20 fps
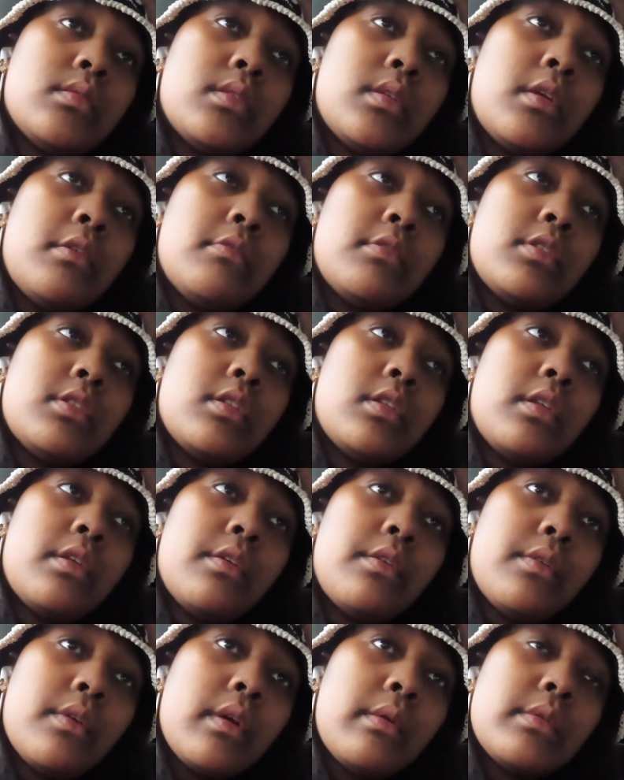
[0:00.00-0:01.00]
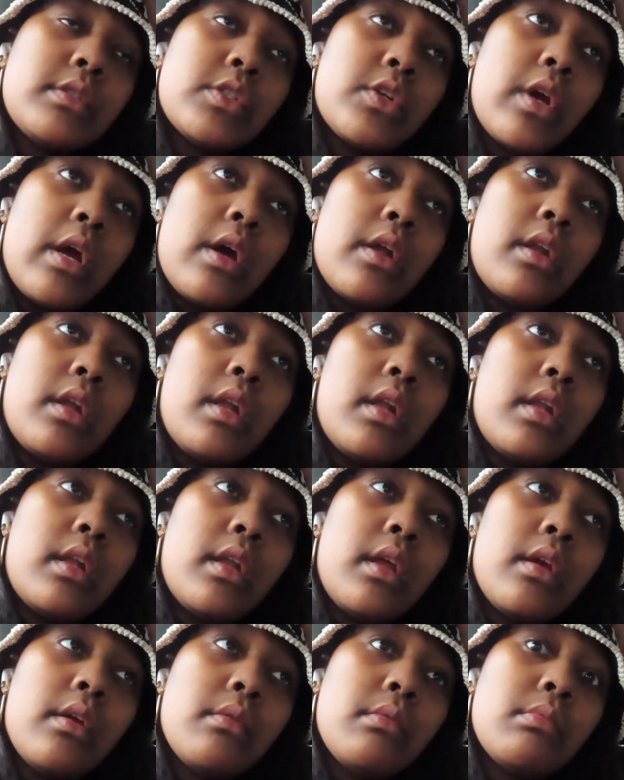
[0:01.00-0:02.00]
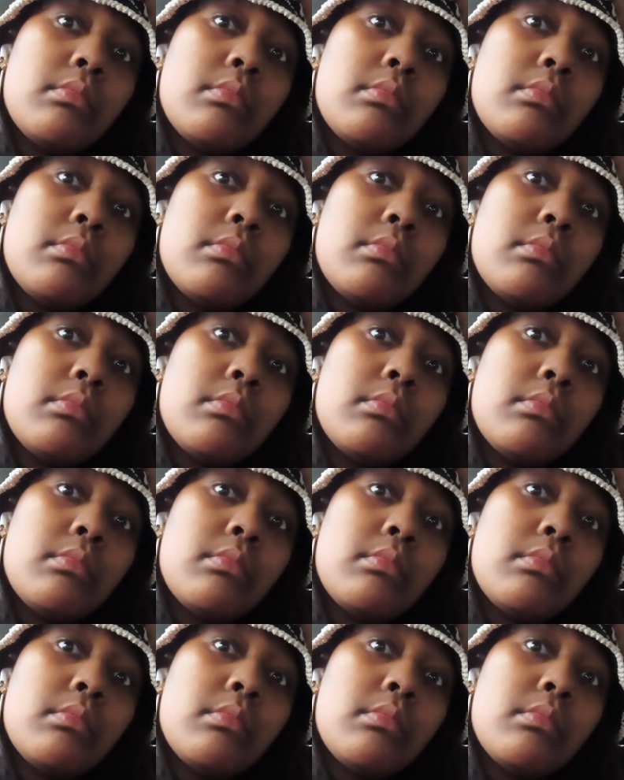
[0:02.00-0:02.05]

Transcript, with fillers: It was a little, it was crowded in there.